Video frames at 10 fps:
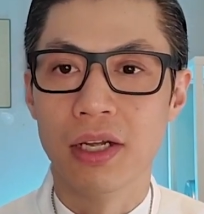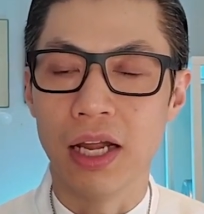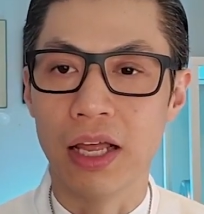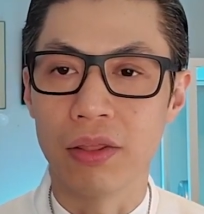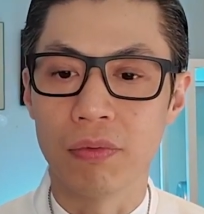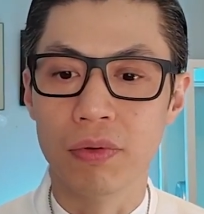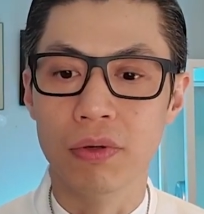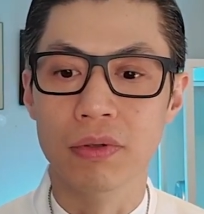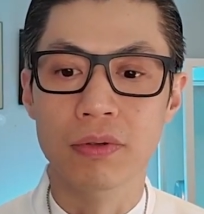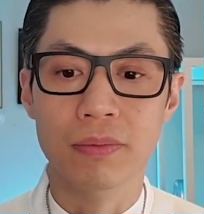and
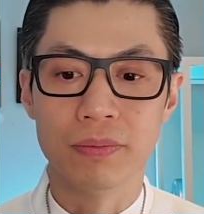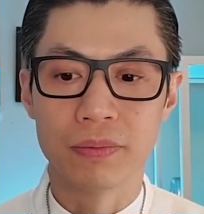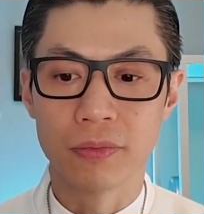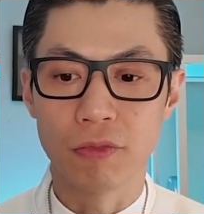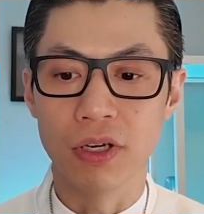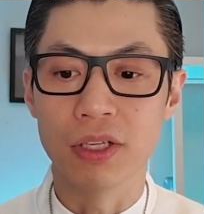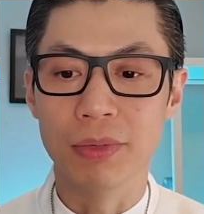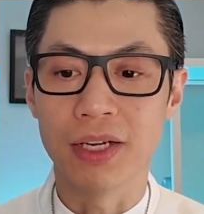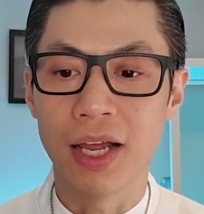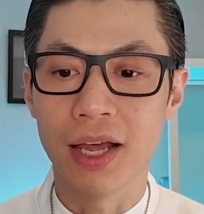through quantum
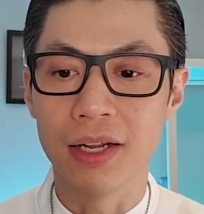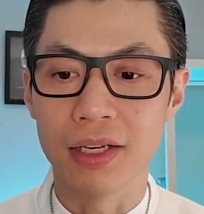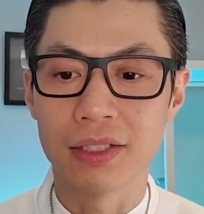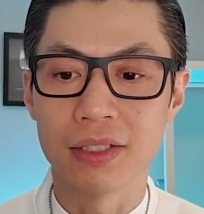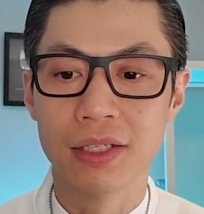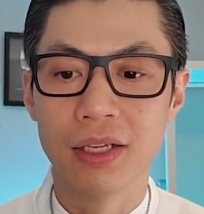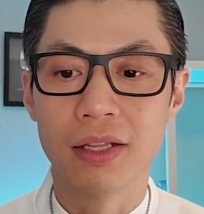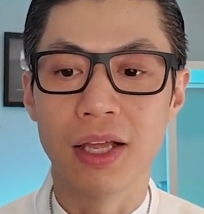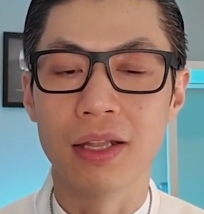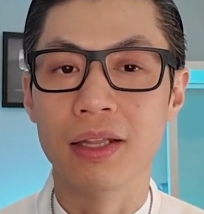mechanics
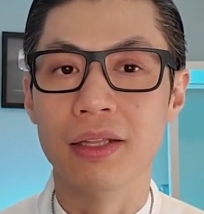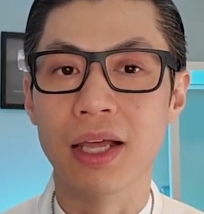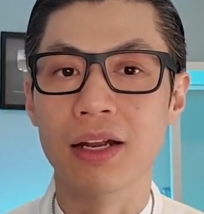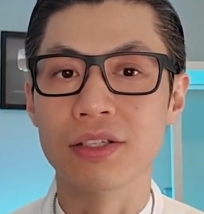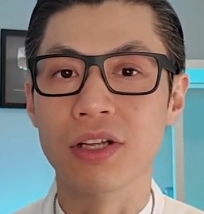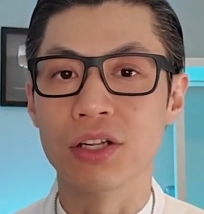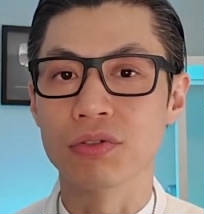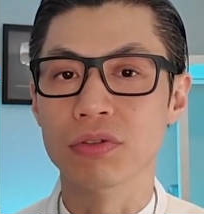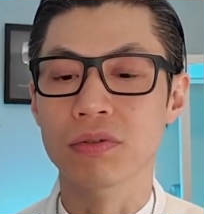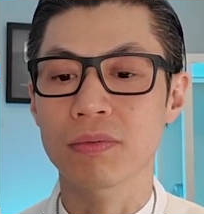that that is not
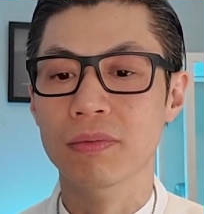true.